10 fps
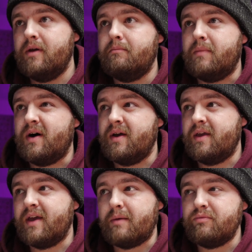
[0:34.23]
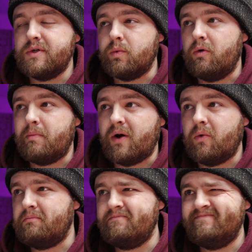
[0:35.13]
My cameras were
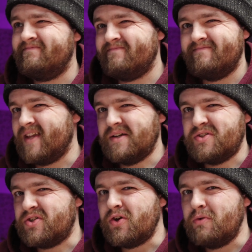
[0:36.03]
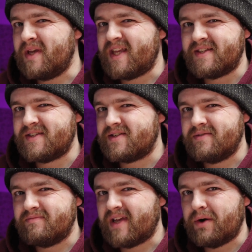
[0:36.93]
about 2 minutes
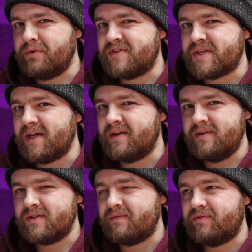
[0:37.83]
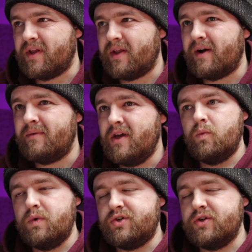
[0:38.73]
out of sync, something like that,
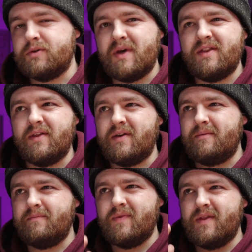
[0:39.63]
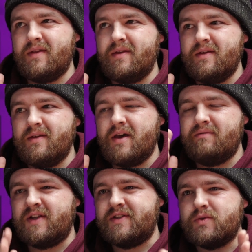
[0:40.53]
which just meant that
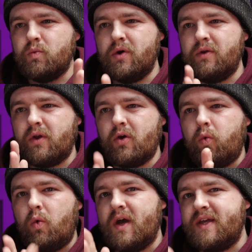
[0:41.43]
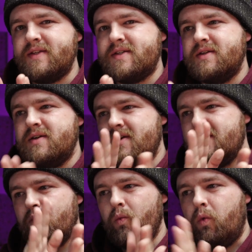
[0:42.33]
events weren't quite
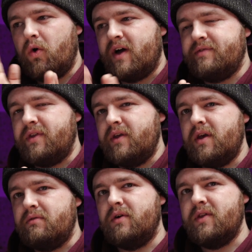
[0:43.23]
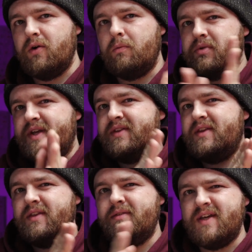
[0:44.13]
one after the other. They were
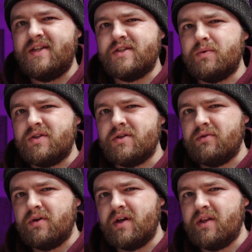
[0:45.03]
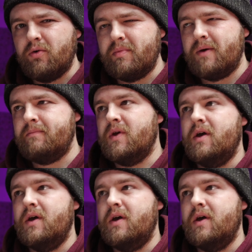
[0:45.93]
blending into each other a little bit.